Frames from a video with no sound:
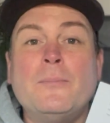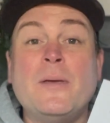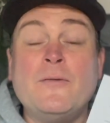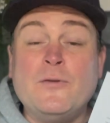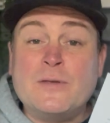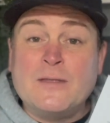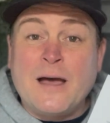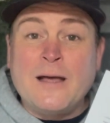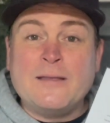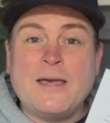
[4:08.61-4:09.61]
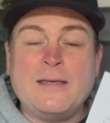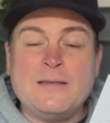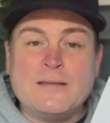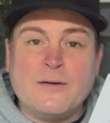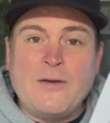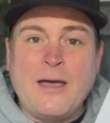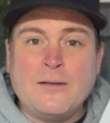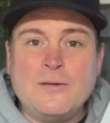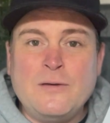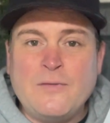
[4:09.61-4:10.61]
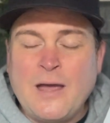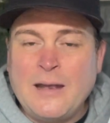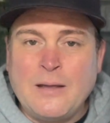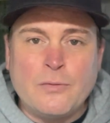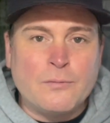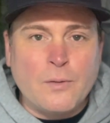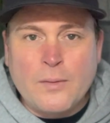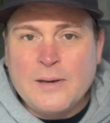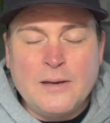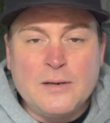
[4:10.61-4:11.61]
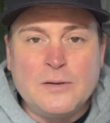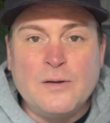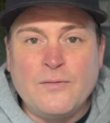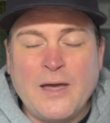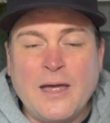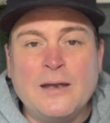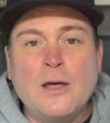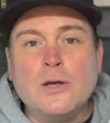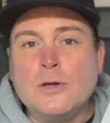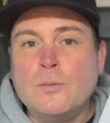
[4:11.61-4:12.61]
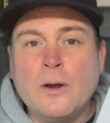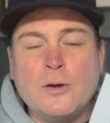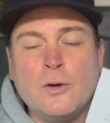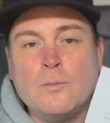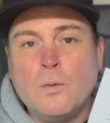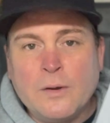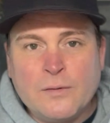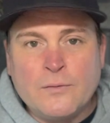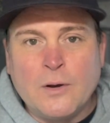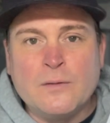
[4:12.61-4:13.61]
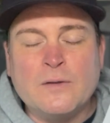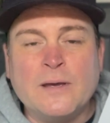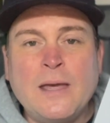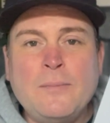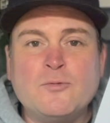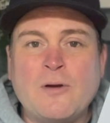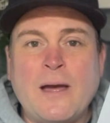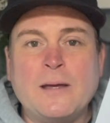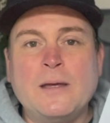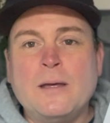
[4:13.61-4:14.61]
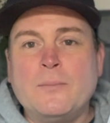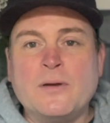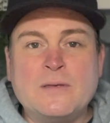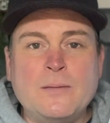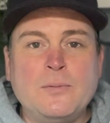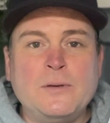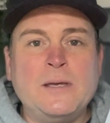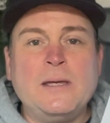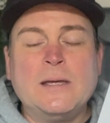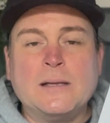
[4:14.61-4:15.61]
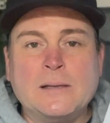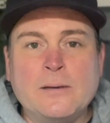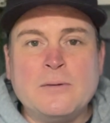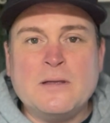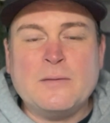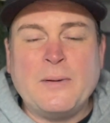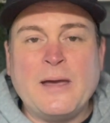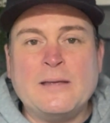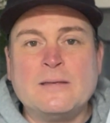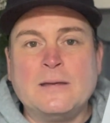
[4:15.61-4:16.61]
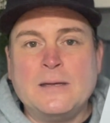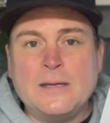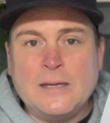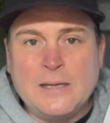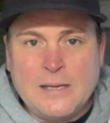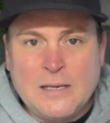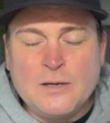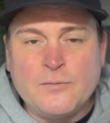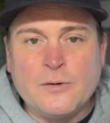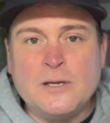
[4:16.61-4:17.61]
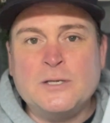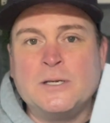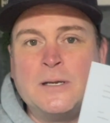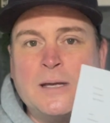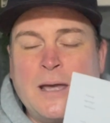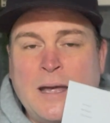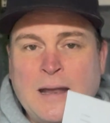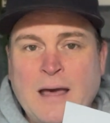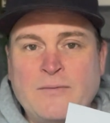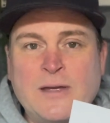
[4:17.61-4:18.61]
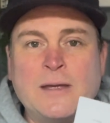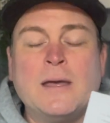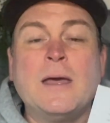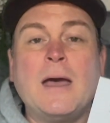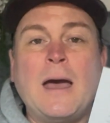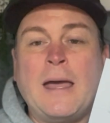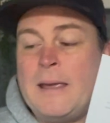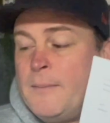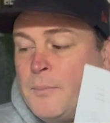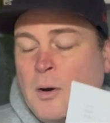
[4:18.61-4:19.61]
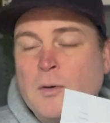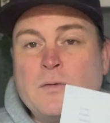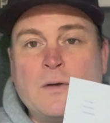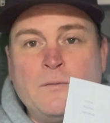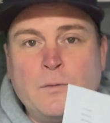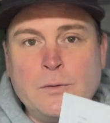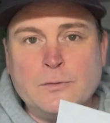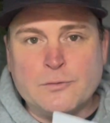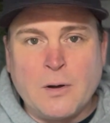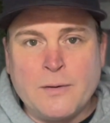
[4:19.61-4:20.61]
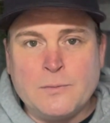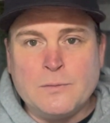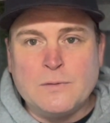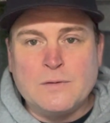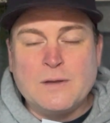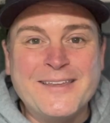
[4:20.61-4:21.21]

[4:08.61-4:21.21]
If you start taking stuff out to your van and throwing into your van, you won't know what you've got. So keep track by simply clearing a space in your fridge and having a box for your dry goods.